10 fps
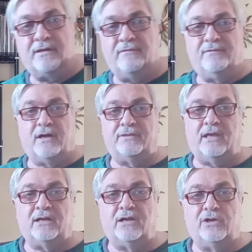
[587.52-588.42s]
they've got
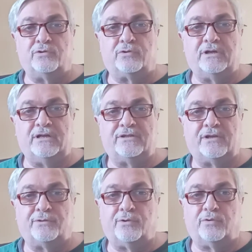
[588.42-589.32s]
that country
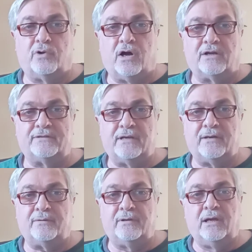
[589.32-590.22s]
southern rock
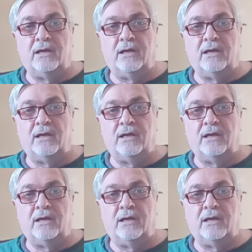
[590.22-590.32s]
sound,